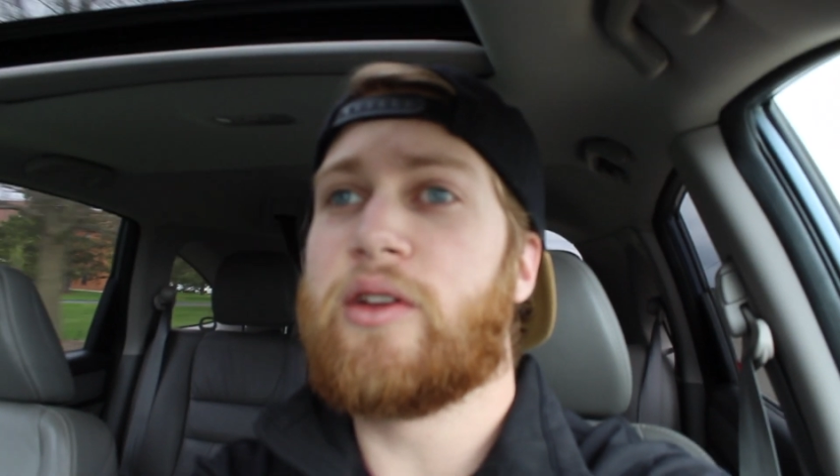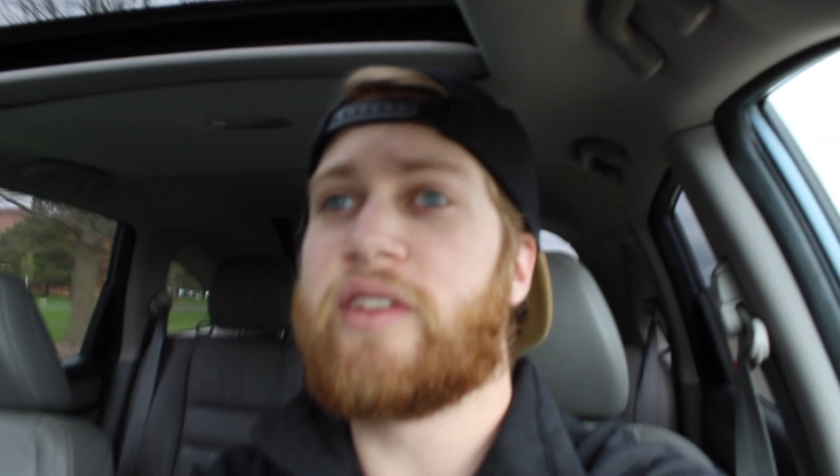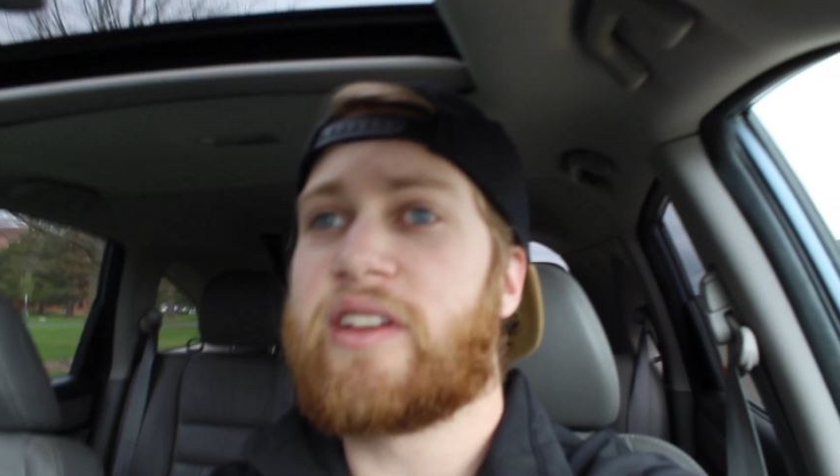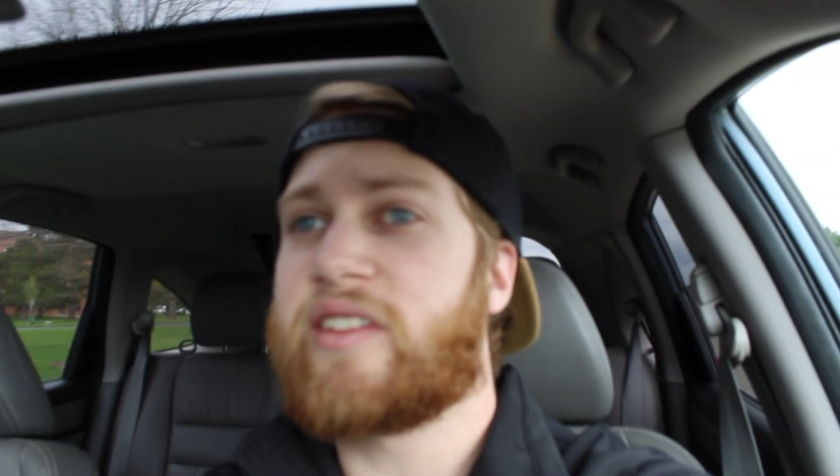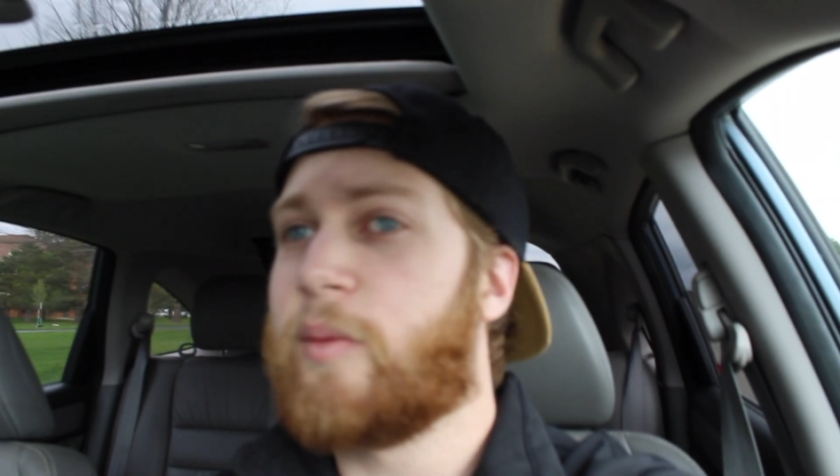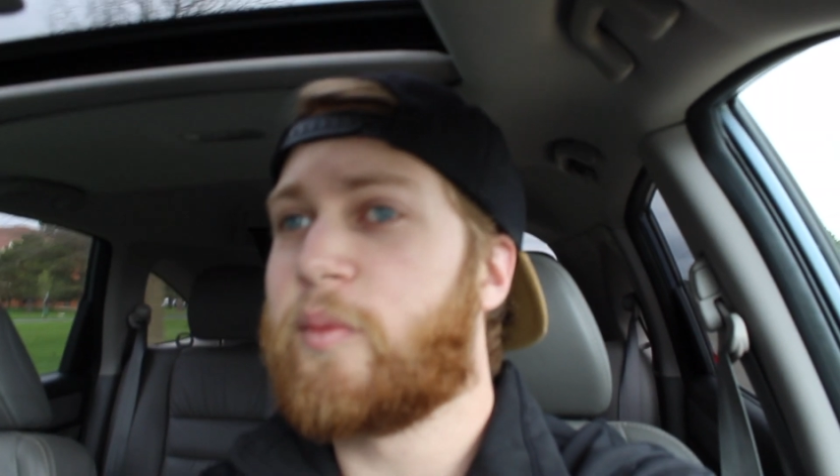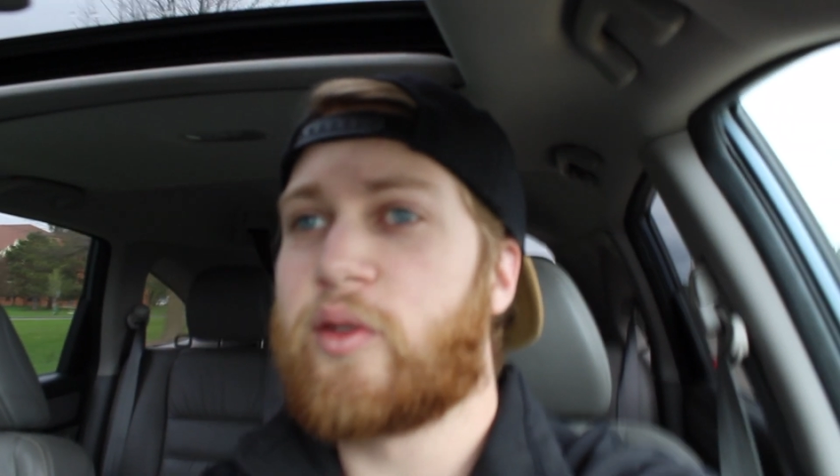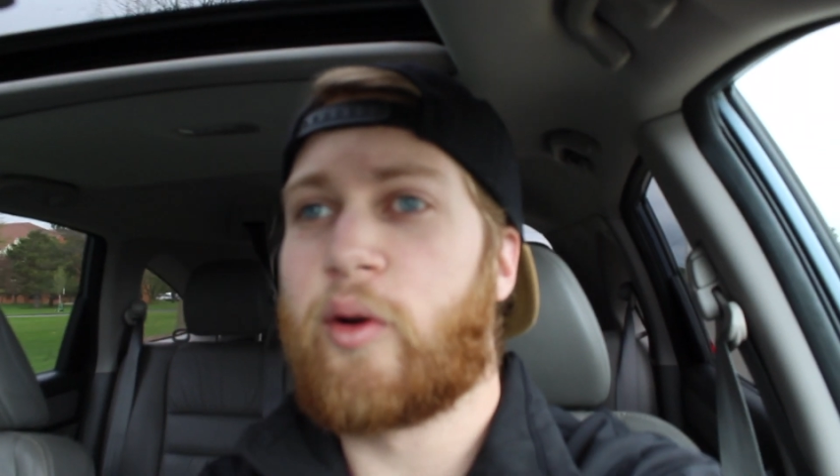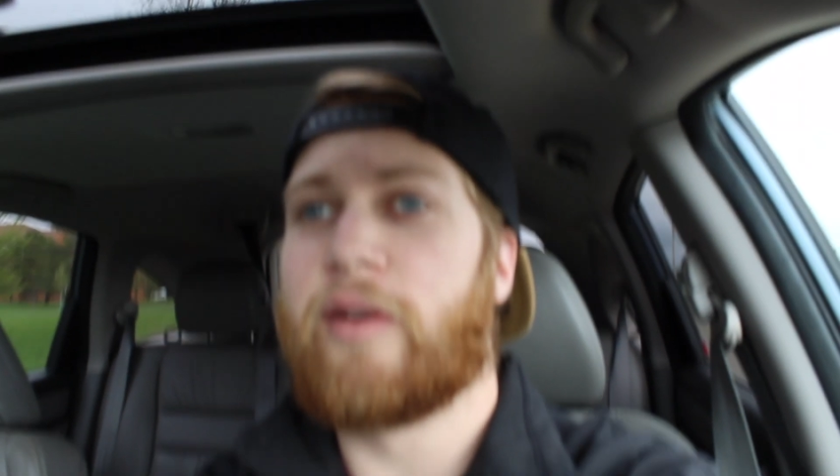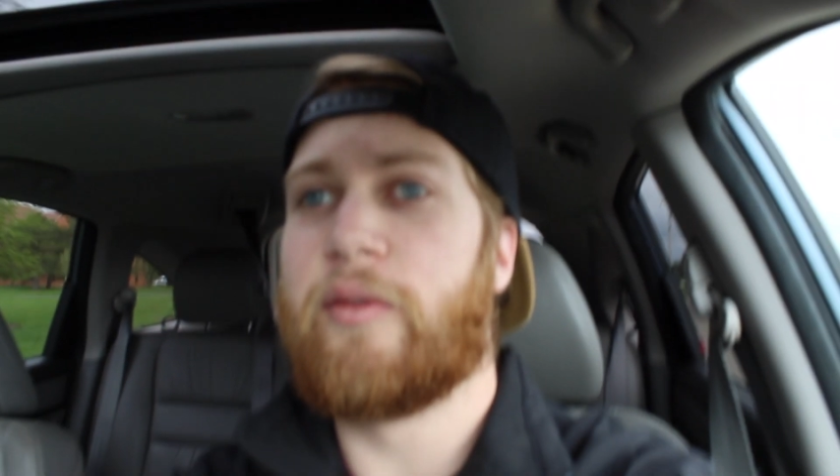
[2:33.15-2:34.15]
using some
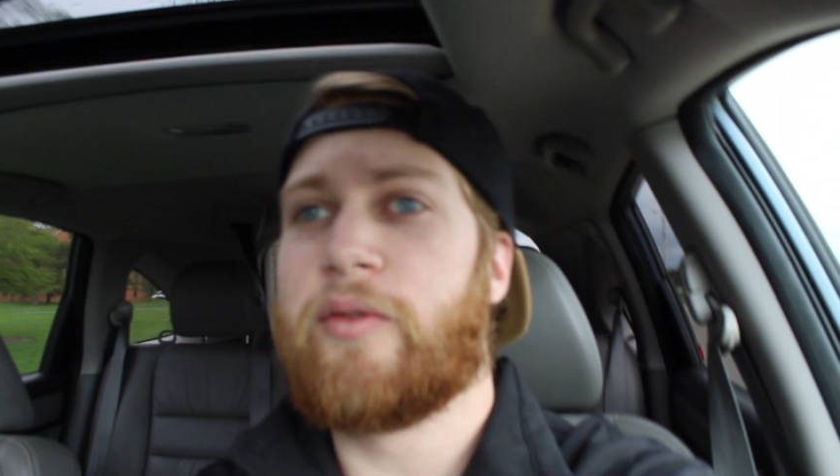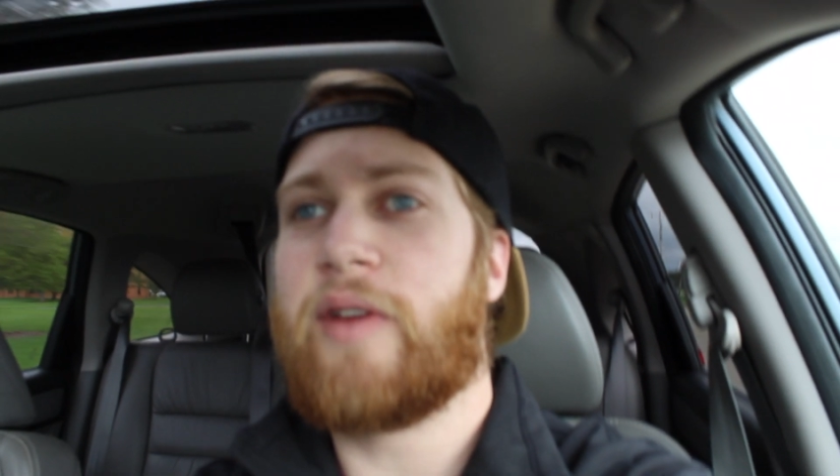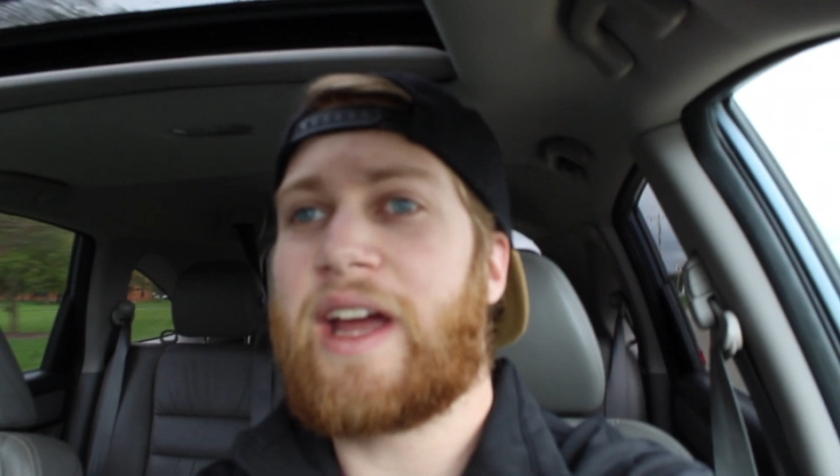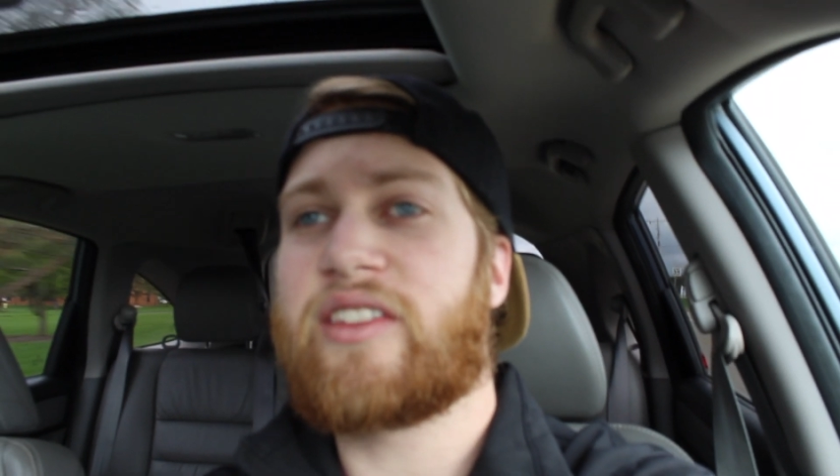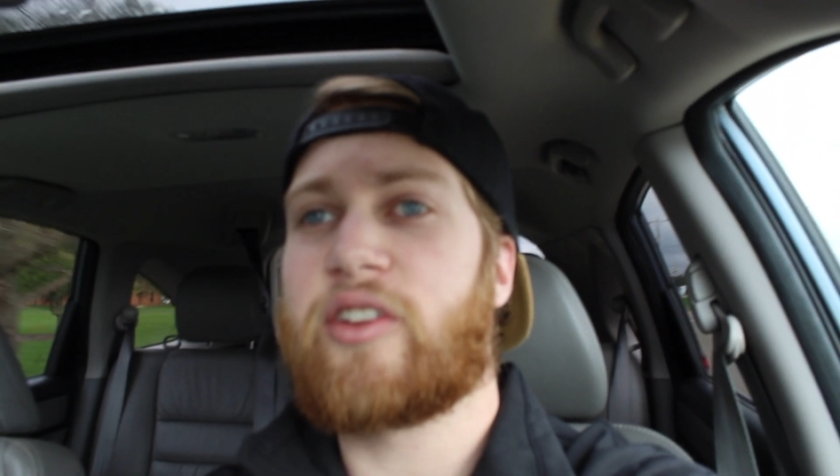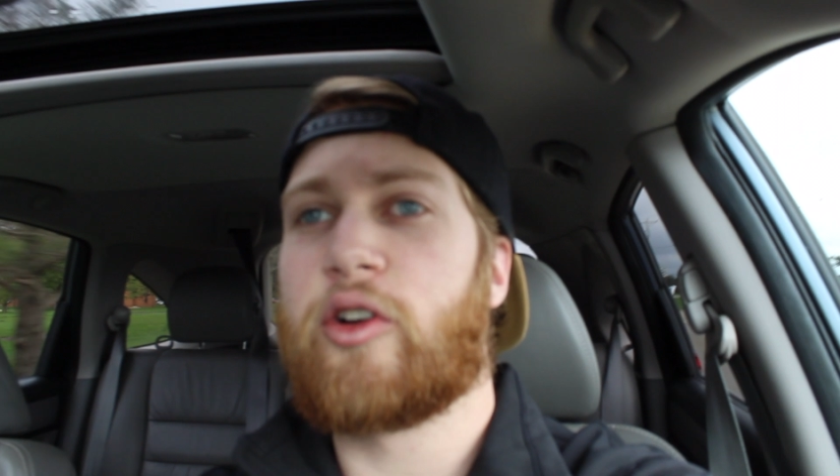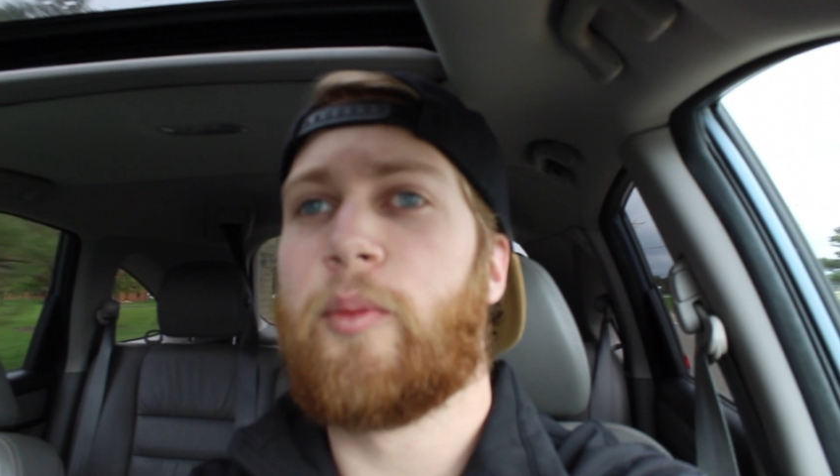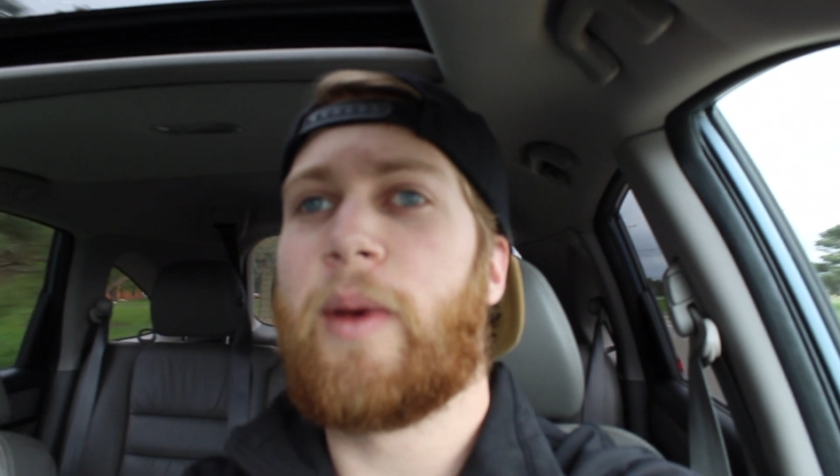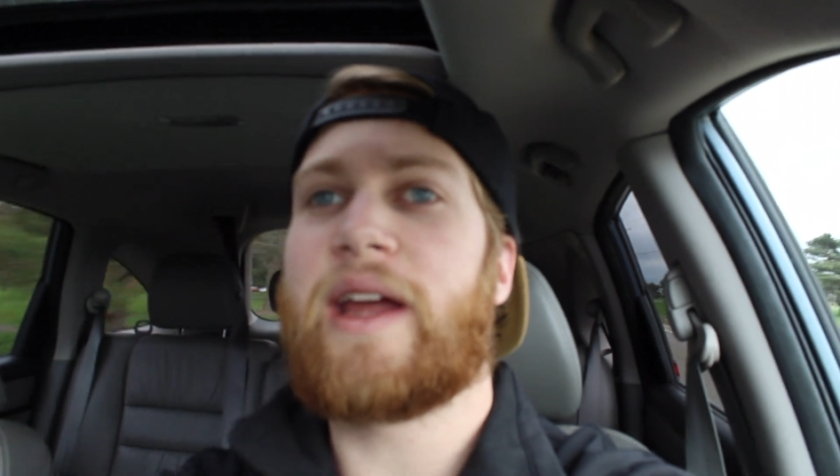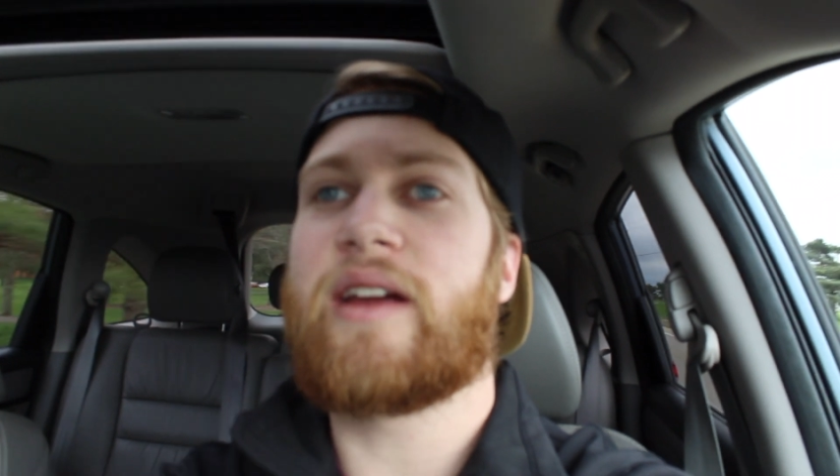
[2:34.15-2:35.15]
sort of external
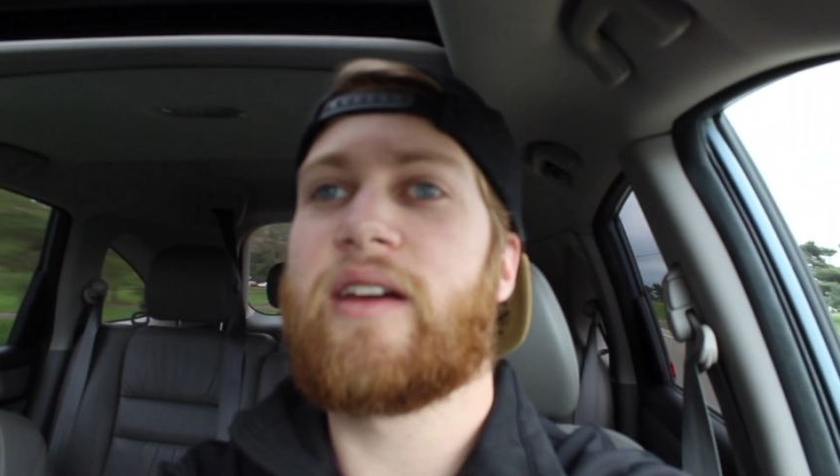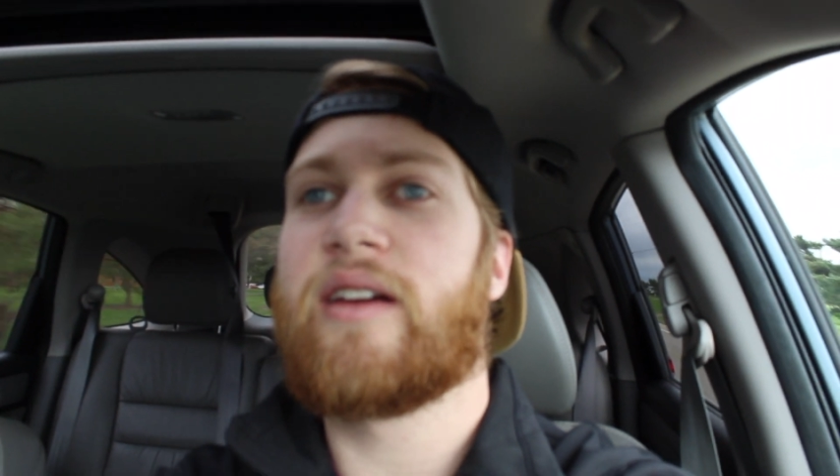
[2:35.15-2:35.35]
mic,